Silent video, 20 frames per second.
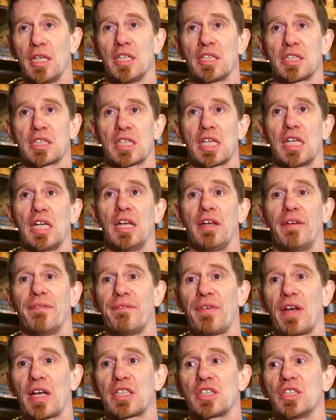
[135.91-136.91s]
skin
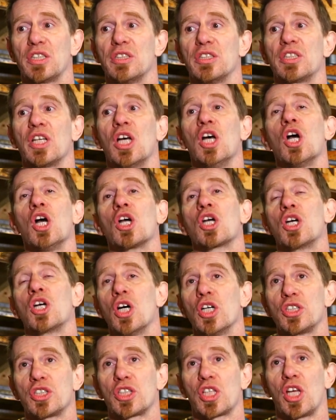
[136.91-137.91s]
infections,
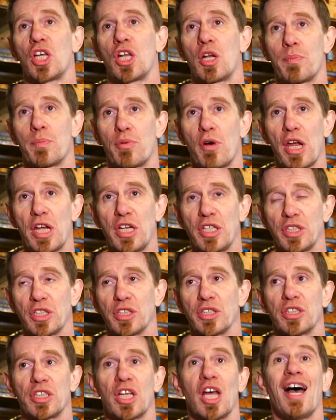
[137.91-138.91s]
cuts and
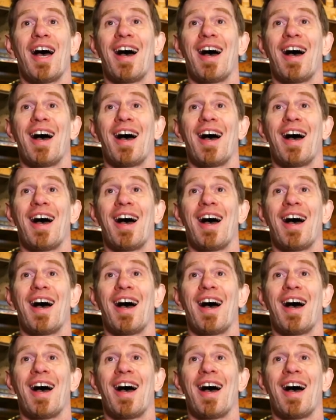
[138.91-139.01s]
abrasions.